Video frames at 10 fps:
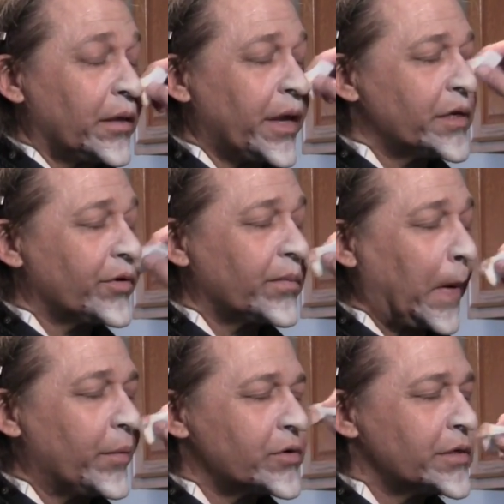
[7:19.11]
That's why
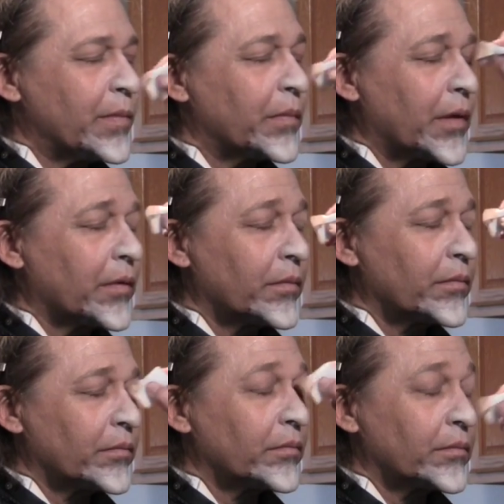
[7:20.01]
they make the
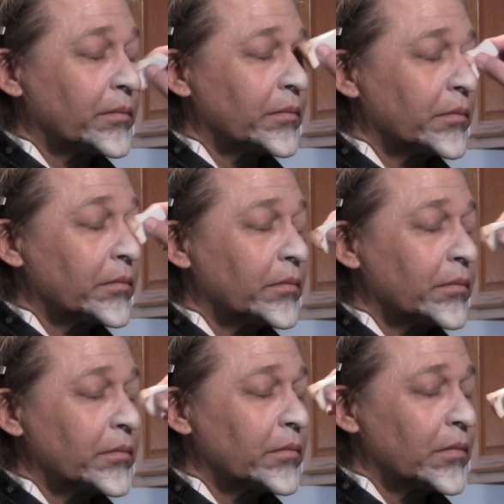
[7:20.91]
RMG, the
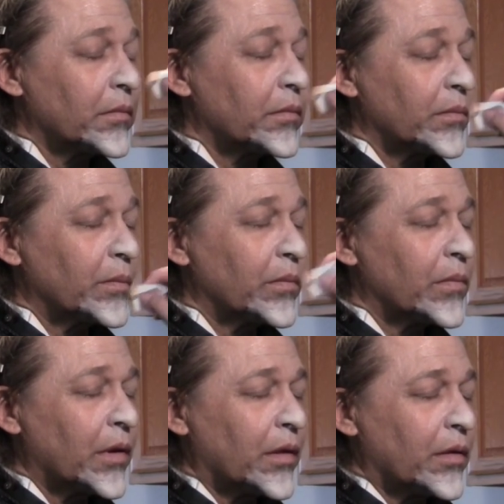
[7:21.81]
castor oil base,
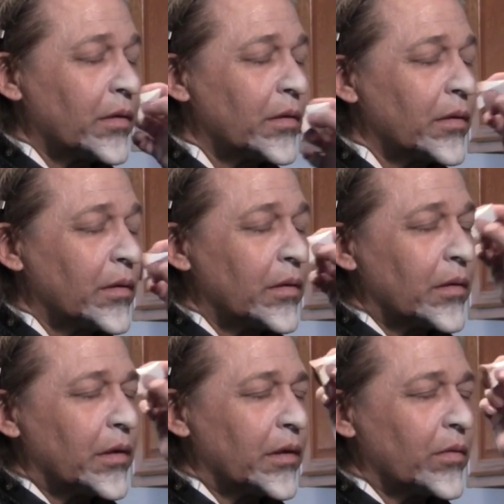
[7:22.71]
because it won't
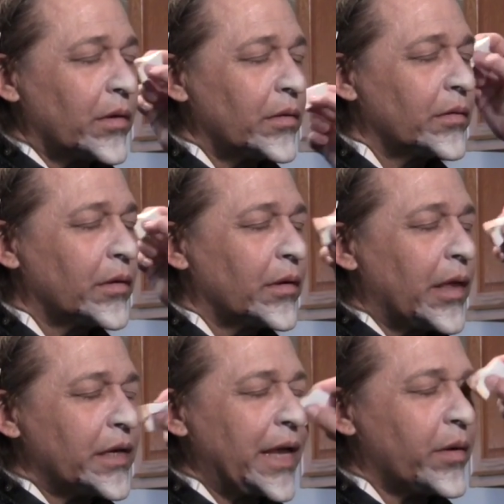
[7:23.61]
do that
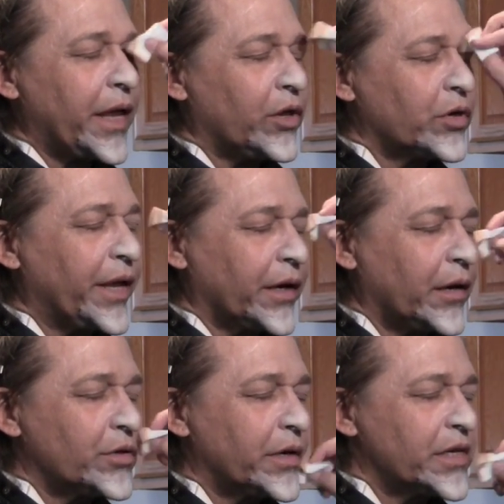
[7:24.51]

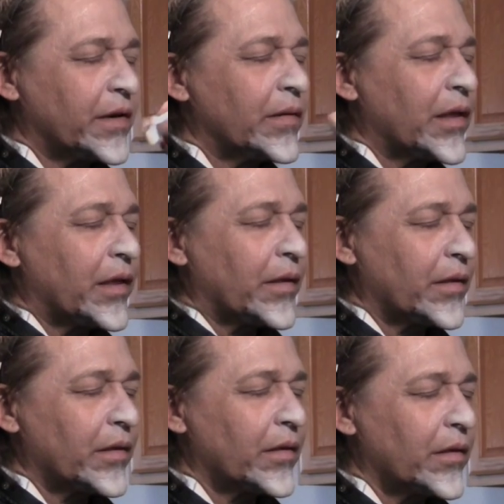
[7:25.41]
on foam
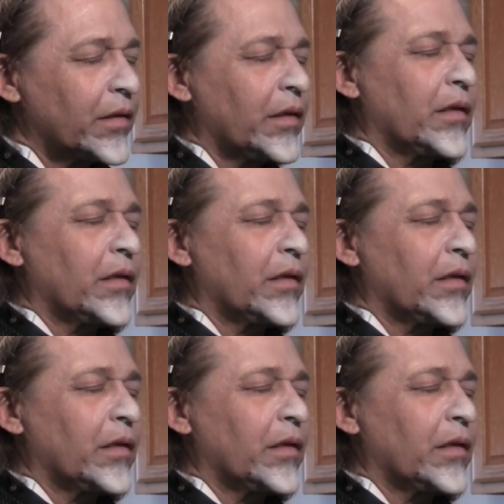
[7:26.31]
latex.